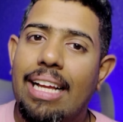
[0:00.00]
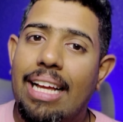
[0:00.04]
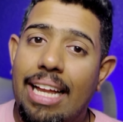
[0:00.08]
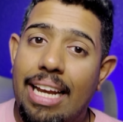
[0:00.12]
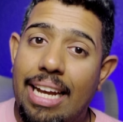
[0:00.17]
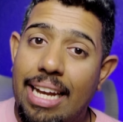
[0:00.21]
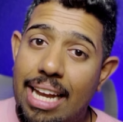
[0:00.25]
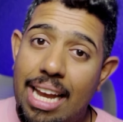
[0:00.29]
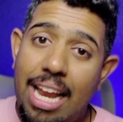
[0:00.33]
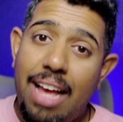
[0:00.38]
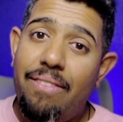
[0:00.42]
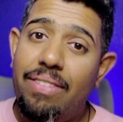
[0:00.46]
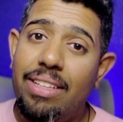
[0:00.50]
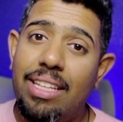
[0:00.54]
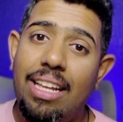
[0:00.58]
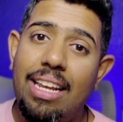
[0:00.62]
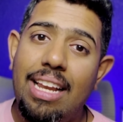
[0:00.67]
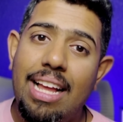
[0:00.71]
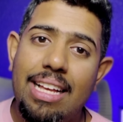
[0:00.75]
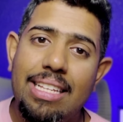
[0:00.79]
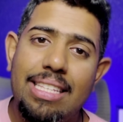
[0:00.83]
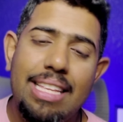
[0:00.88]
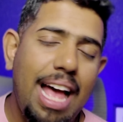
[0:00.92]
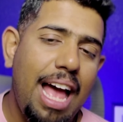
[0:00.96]

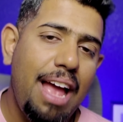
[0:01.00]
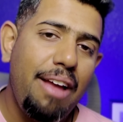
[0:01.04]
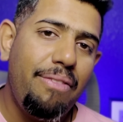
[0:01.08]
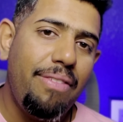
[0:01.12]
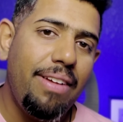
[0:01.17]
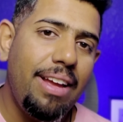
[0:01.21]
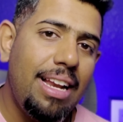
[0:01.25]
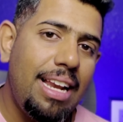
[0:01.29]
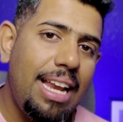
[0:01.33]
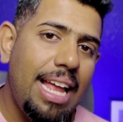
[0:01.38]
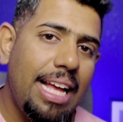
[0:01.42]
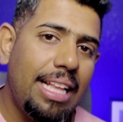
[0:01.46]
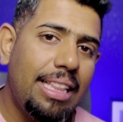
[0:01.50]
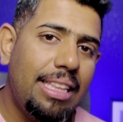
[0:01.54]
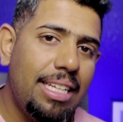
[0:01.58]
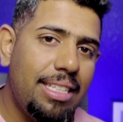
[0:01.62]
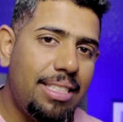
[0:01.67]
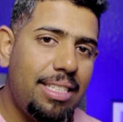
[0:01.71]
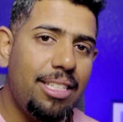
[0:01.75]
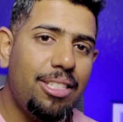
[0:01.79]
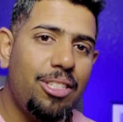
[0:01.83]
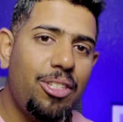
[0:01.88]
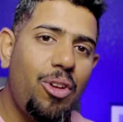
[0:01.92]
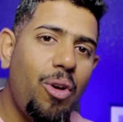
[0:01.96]
Nevertheless, I feel like this
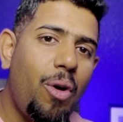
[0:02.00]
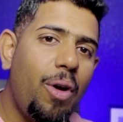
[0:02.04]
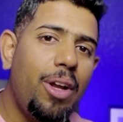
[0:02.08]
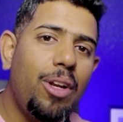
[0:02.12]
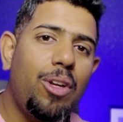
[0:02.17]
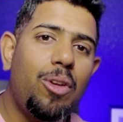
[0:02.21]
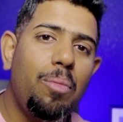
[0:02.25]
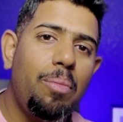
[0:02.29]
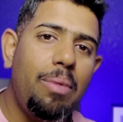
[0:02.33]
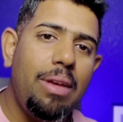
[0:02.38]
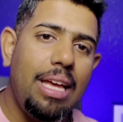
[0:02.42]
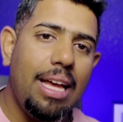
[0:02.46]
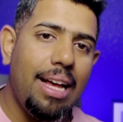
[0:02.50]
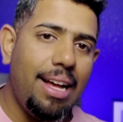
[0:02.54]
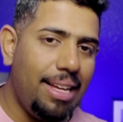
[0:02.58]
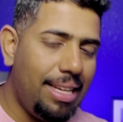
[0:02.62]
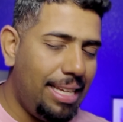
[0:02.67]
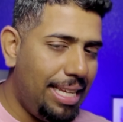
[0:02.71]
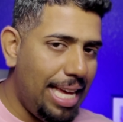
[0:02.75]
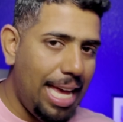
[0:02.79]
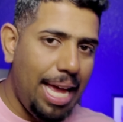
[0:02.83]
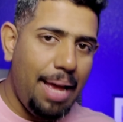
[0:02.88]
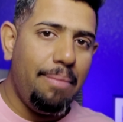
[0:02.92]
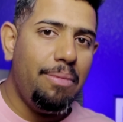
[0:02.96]
is going to be a
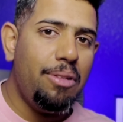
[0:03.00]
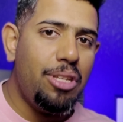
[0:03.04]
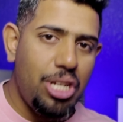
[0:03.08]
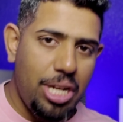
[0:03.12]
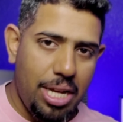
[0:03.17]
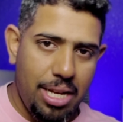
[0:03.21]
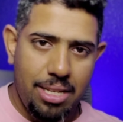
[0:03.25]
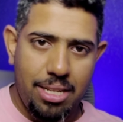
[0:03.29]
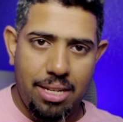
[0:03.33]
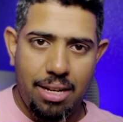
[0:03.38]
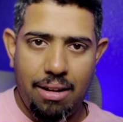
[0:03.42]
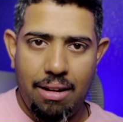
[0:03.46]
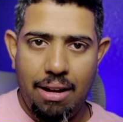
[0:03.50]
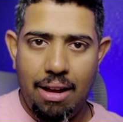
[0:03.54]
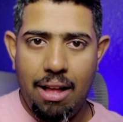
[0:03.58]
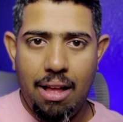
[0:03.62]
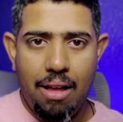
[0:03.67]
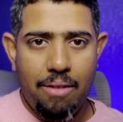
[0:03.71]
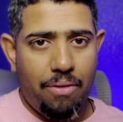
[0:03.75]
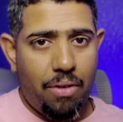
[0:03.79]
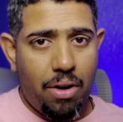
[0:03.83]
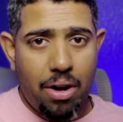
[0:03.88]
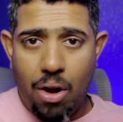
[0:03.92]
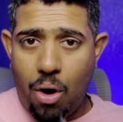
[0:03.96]
game changer
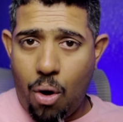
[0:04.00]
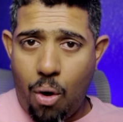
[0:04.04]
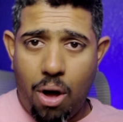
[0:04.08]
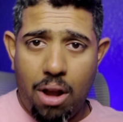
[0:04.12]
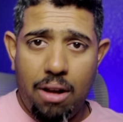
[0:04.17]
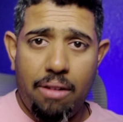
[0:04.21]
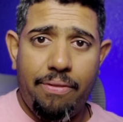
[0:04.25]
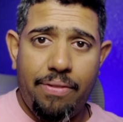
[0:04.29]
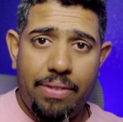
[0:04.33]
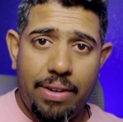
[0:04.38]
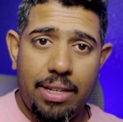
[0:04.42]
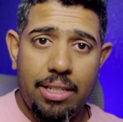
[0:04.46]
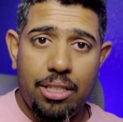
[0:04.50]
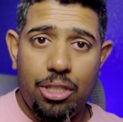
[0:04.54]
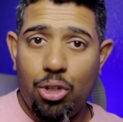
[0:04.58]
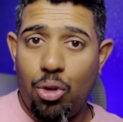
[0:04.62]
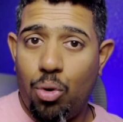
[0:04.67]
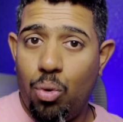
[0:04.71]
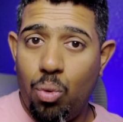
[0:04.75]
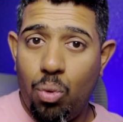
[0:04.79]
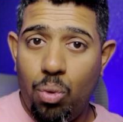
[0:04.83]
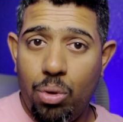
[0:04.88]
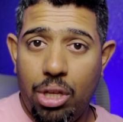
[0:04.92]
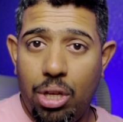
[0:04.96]
for all of us
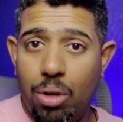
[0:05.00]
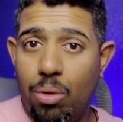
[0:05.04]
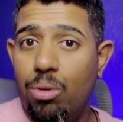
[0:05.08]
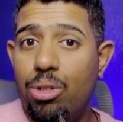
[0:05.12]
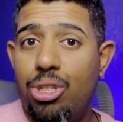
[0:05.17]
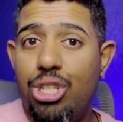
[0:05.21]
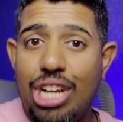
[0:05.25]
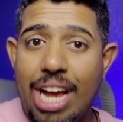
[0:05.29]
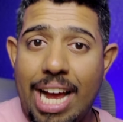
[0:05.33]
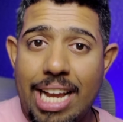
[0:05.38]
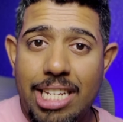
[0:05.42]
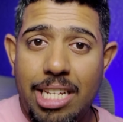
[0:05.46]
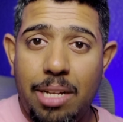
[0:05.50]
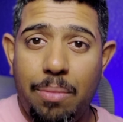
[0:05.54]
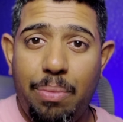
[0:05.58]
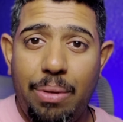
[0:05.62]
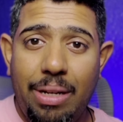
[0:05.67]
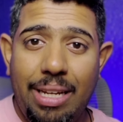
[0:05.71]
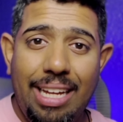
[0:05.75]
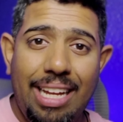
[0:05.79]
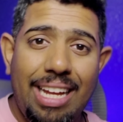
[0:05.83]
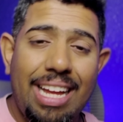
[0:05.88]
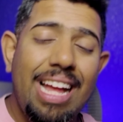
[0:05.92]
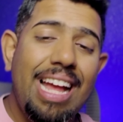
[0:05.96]
who use
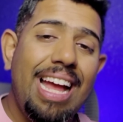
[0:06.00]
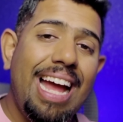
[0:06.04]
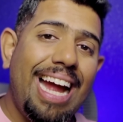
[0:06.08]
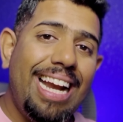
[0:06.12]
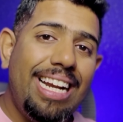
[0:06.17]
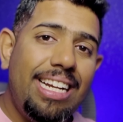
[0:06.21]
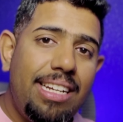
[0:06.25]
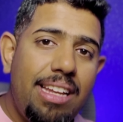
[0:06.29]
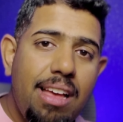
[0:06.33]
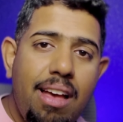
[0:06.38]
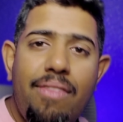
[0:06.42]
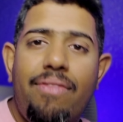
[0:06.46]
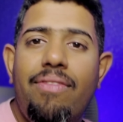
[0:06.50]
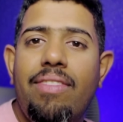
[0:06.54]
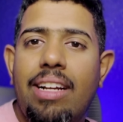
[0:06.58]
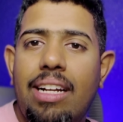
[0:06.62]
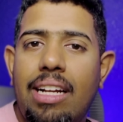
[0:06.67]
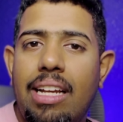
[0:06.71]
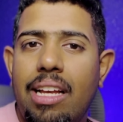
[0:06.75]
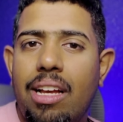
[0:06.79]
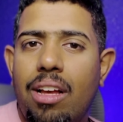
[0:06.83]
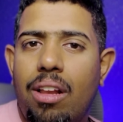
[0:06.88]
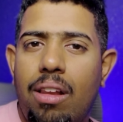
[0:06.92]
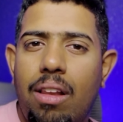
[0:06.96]
ChatGPT and
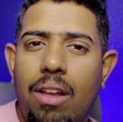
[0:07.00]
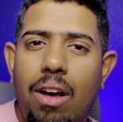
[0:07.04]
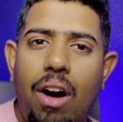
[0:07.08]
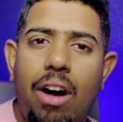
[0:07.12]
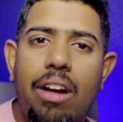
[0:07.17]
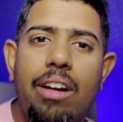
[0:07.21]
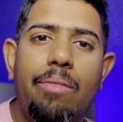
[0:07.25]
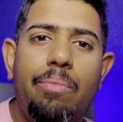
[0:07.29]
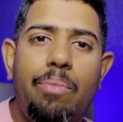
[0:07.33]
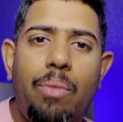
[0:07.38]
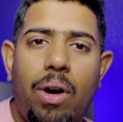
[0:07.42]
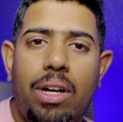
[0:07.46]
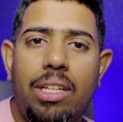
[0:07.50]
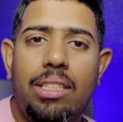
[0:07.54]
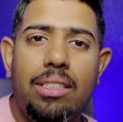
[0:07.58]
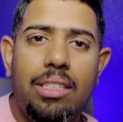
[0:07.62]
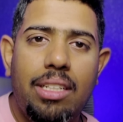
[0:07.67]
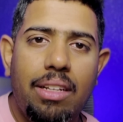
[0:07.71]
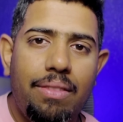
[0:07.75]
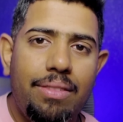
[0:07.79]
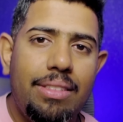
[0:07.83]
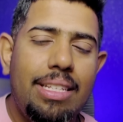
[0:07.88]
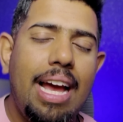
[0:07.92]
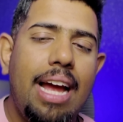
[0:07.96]
definitely a lot of
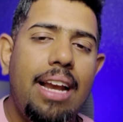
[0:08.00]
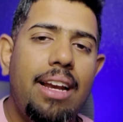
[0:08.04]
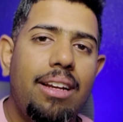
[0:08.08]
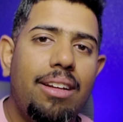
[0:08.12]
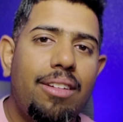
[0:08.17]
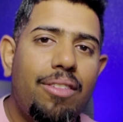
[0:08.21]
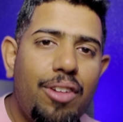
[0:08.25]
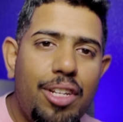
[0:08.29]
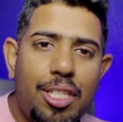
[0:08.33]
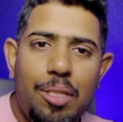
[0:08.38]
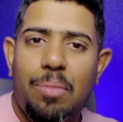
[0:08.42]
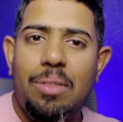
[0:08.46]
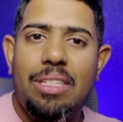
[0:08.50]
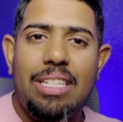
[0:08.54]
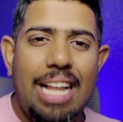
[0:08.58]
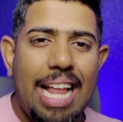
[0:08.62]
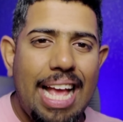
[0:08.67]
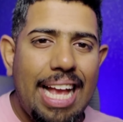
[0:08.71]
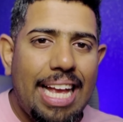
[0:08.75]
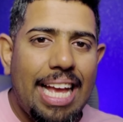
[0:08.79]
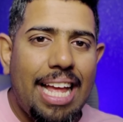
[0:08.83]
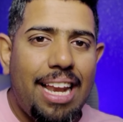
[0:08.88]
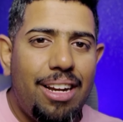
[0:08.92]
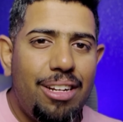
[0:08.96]
positives and Christmas like
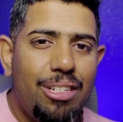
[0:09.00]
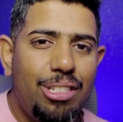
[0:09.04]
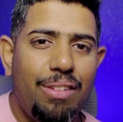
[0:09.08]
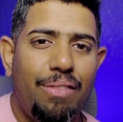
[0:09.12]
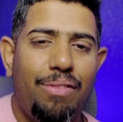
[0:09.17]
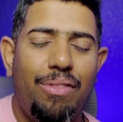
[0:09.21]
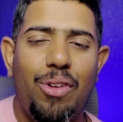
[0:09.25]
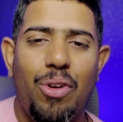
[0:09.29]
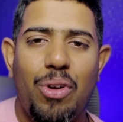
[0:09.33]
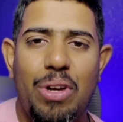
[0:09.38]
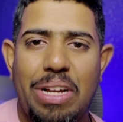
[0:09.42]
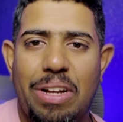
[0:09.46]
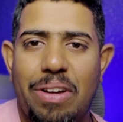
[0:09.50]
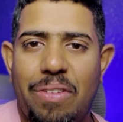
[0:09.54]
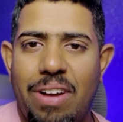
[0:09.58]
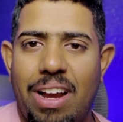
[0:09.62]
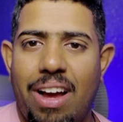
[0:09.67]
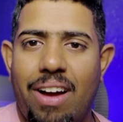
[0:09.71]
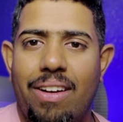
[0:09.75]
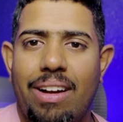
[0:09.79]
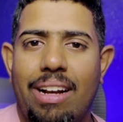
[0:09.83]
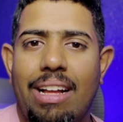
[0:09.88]
energy floating around.